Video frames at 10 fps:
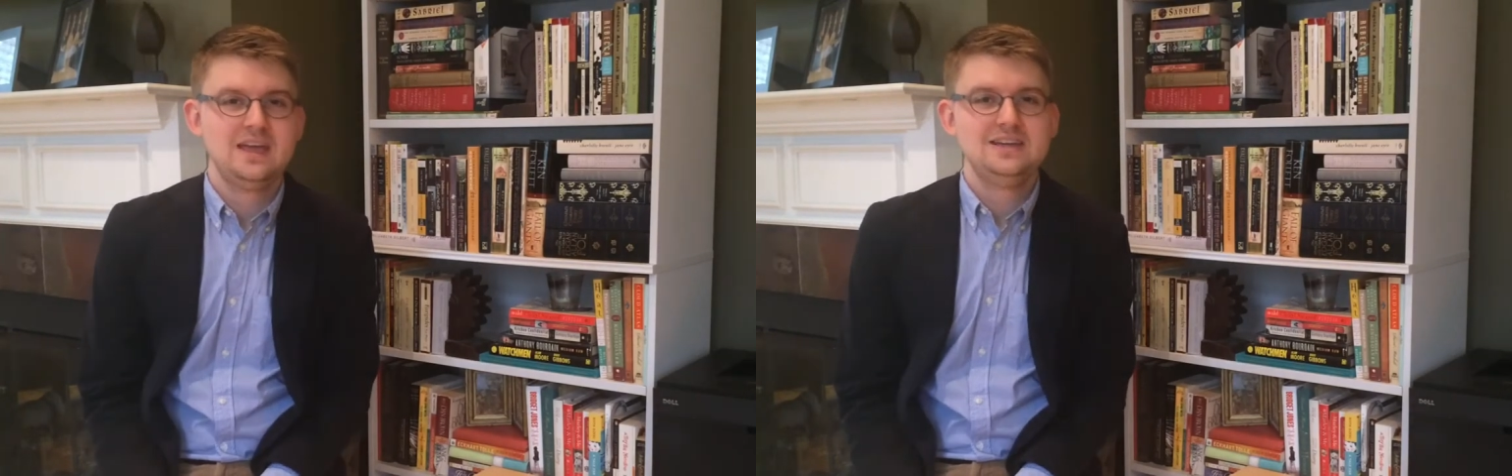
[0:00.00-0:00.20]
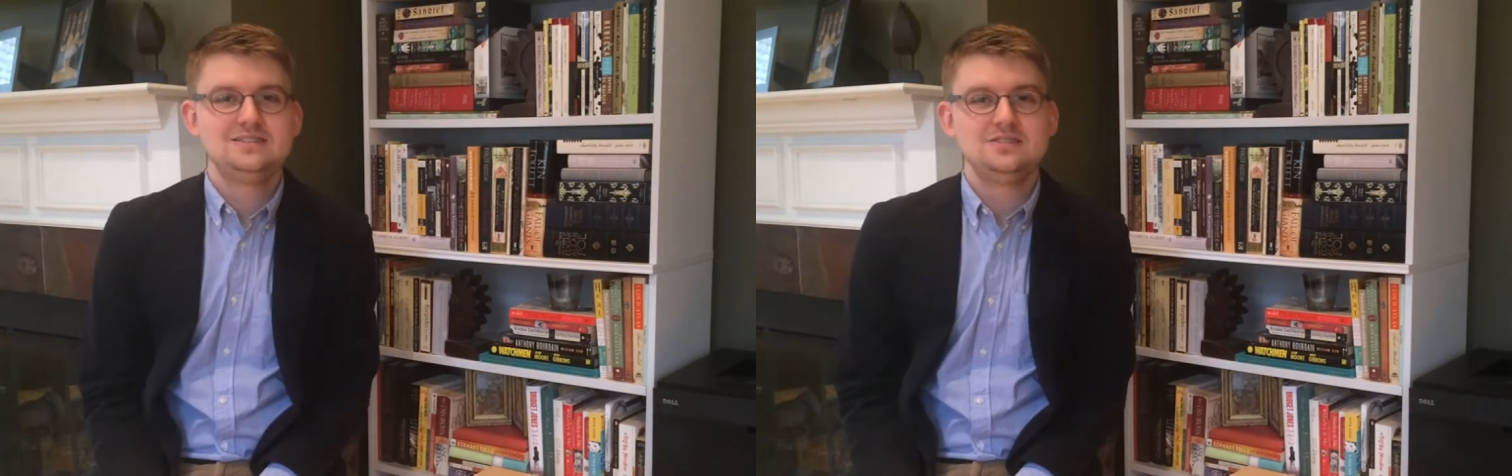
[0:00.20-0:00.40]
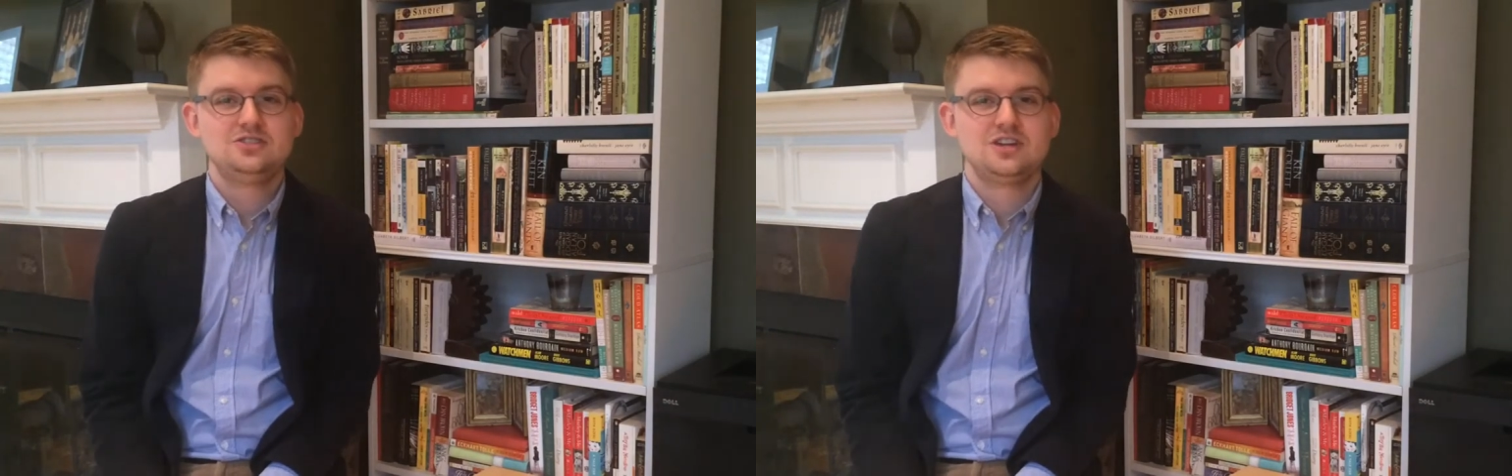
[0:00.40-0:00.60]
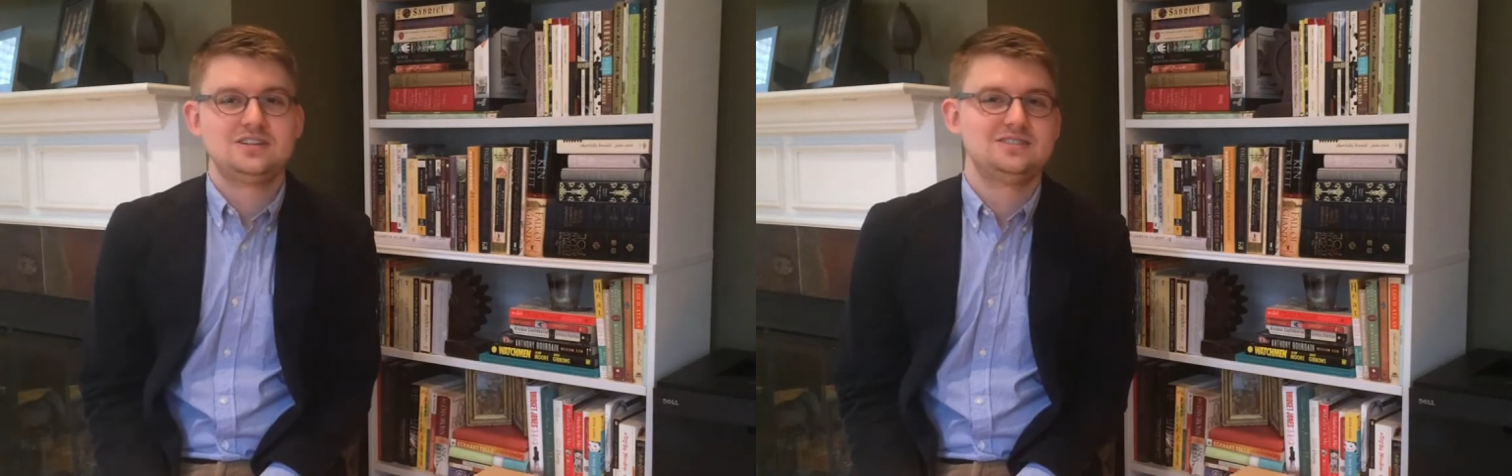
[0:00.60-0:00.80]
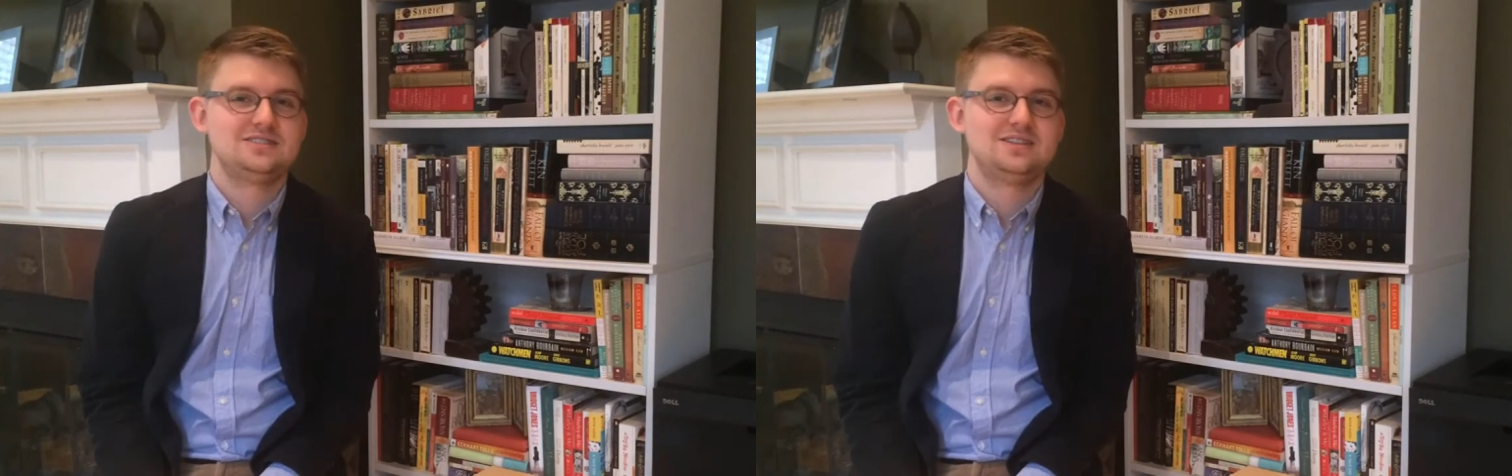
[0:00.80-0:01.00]
He
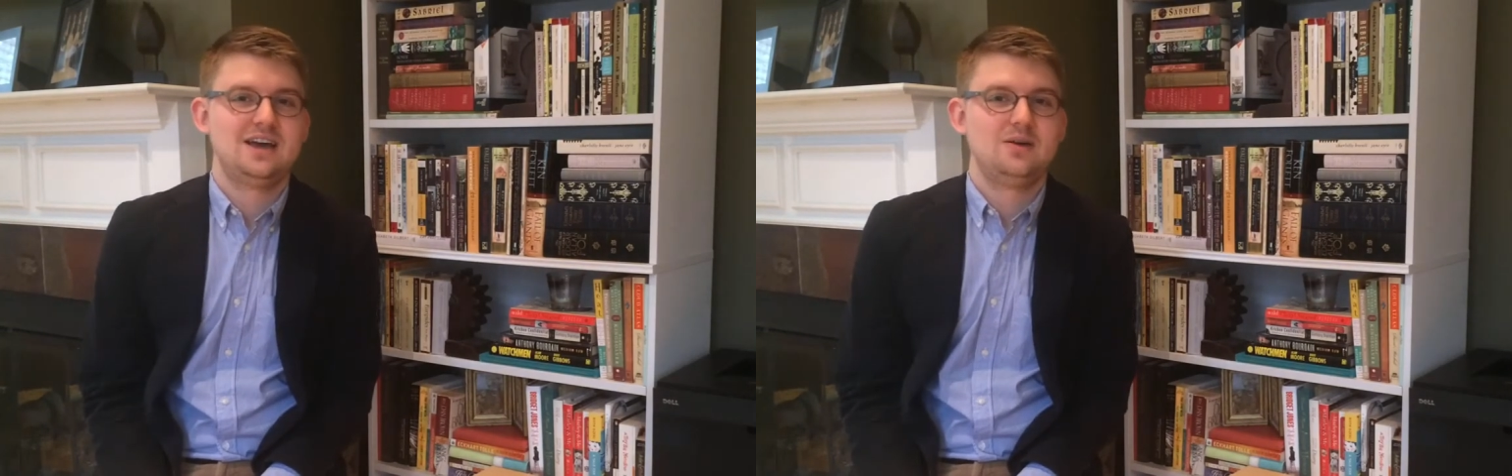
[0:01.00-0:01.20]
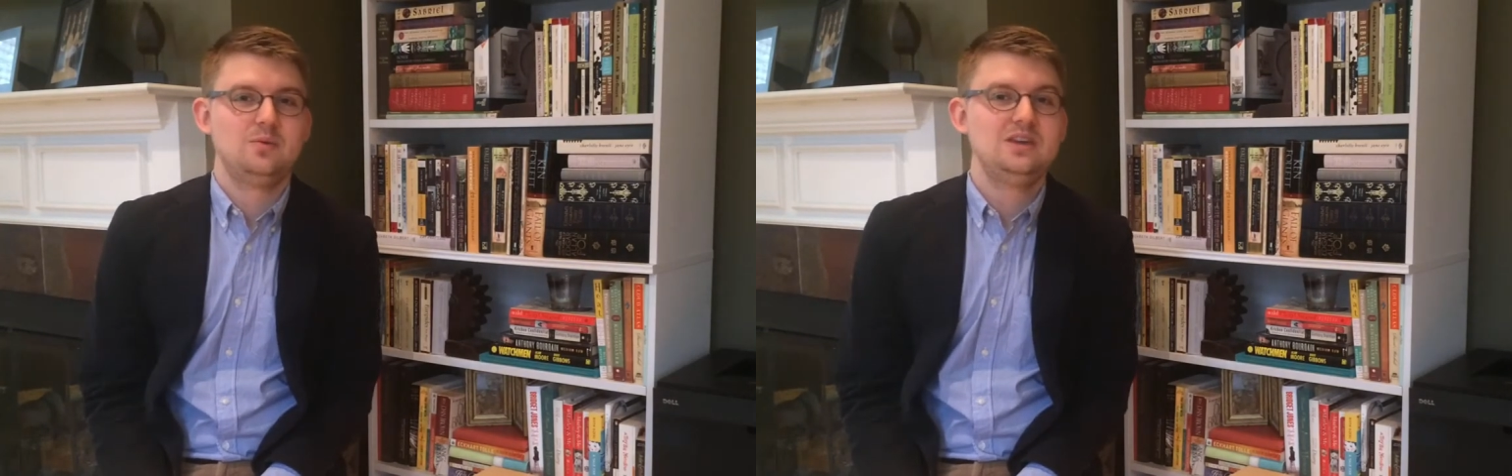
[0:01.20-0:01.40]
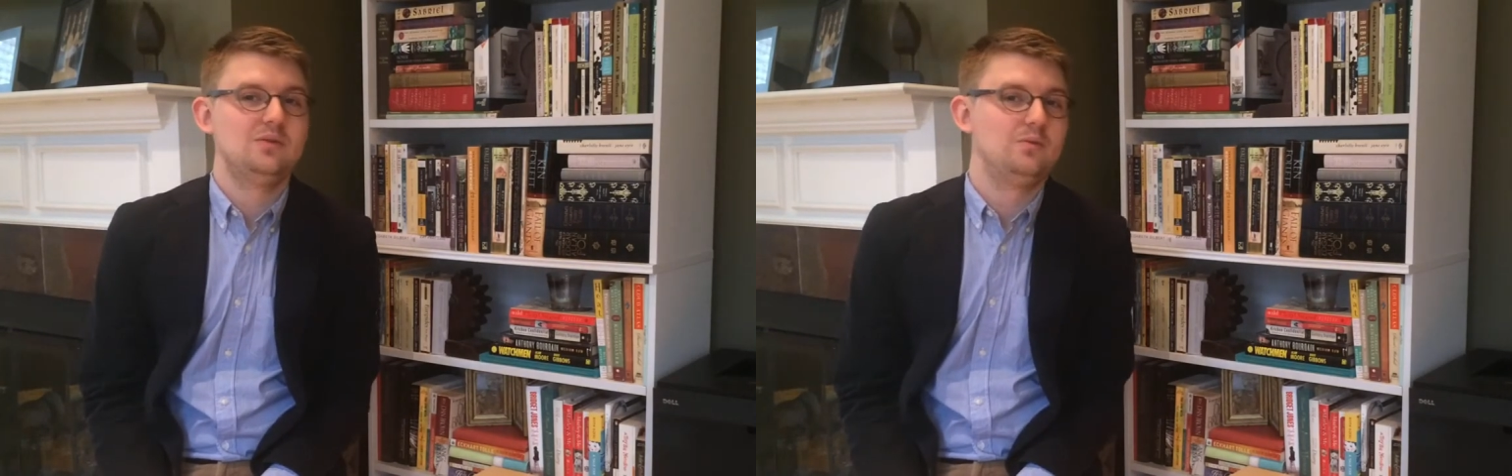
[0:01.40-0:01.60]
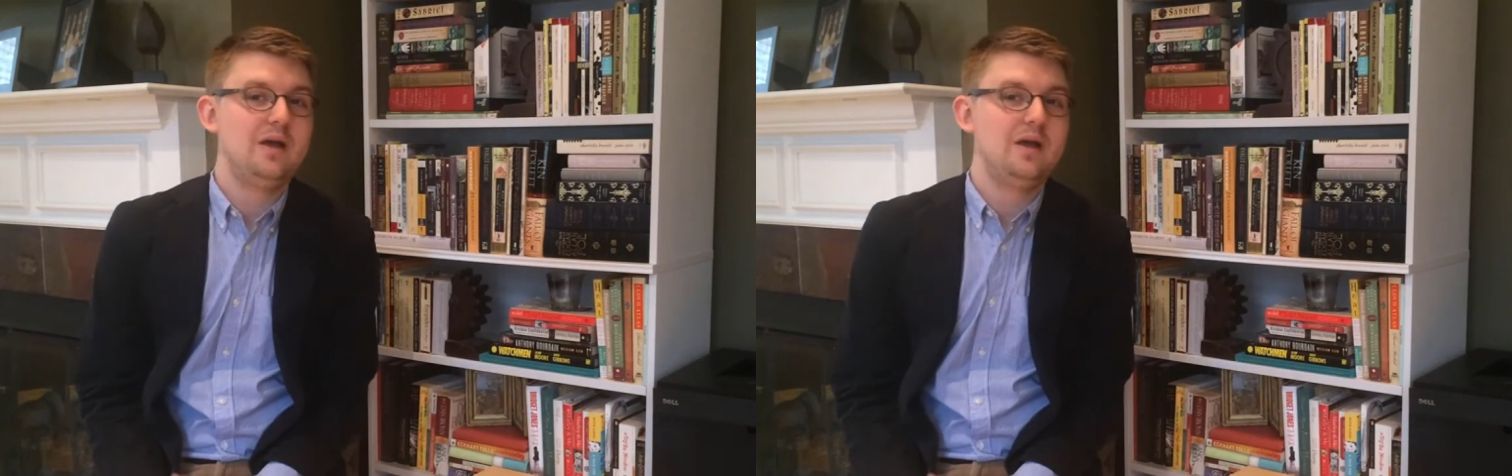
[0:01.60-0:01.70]
suggests that we can